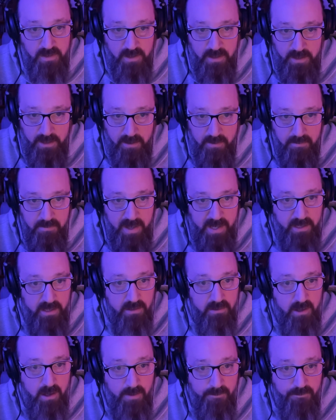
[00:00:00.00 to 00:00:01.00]
You need to make
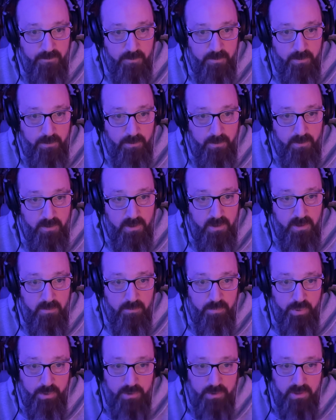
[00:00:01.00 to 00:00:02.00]
it comfortable,
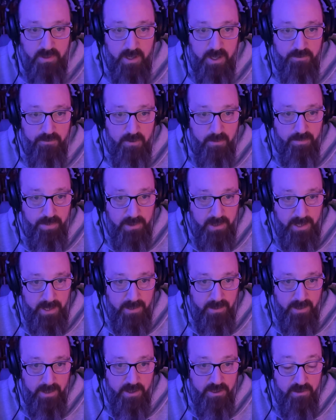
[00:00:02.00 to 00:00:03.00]
put together a
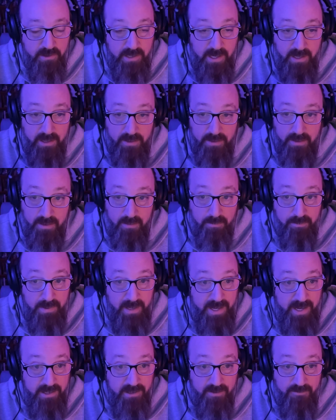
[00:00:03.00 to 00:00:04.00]
playlist, get a little
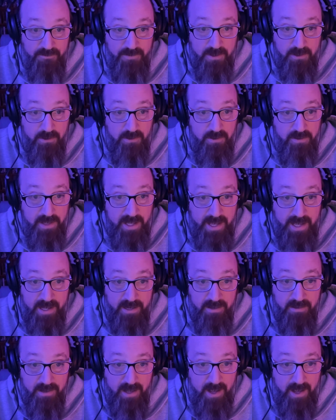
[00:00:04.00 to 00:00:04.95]
baked if you do that,